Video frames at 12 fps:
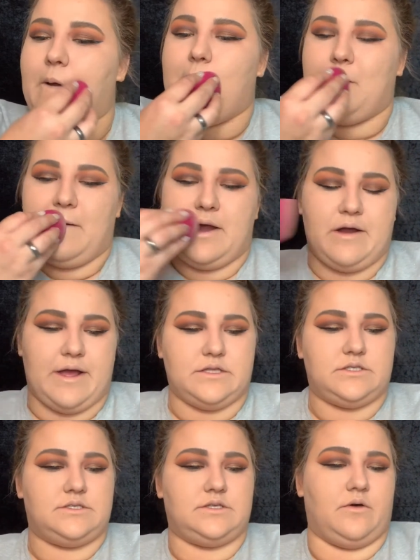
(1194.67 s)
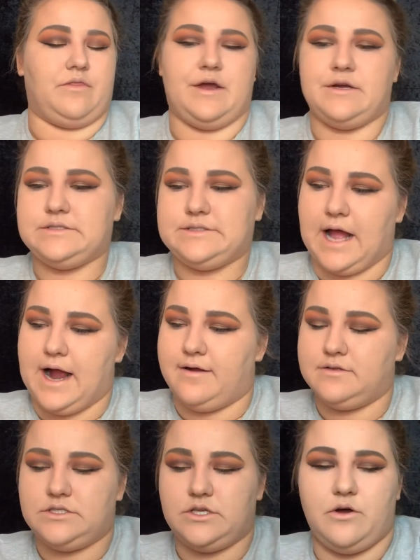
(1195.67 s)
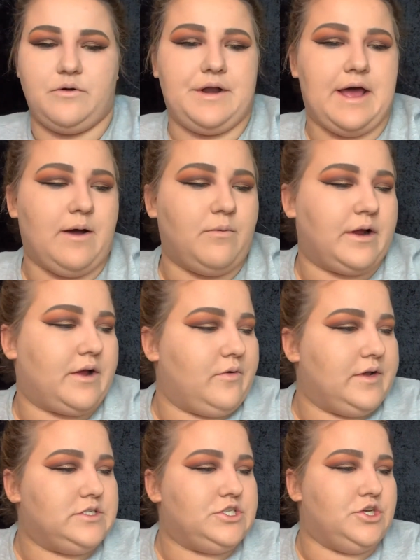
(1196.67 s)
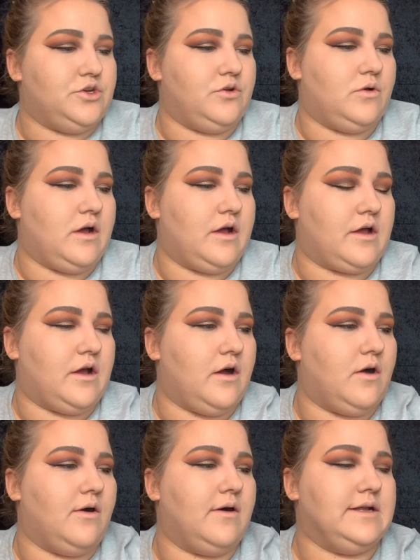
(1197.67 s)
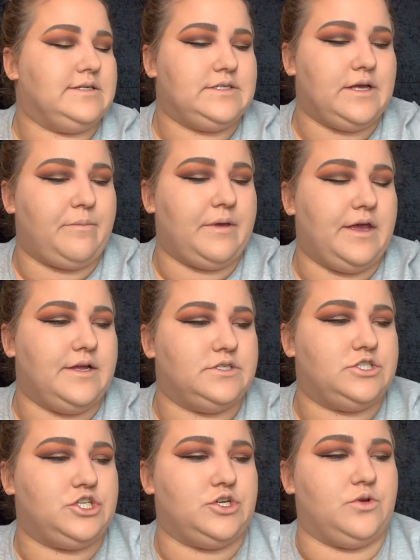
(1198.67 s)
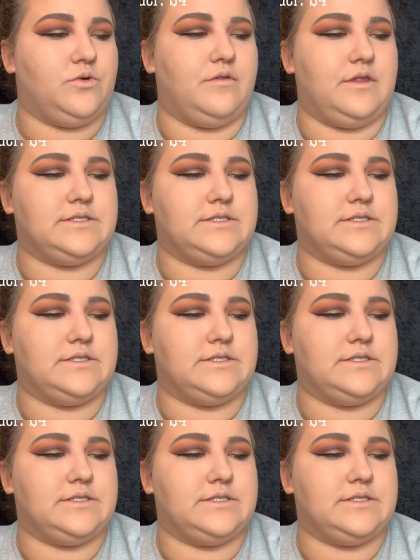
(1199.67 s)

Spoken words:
Alright, so there's that. So now we're going to go dip into this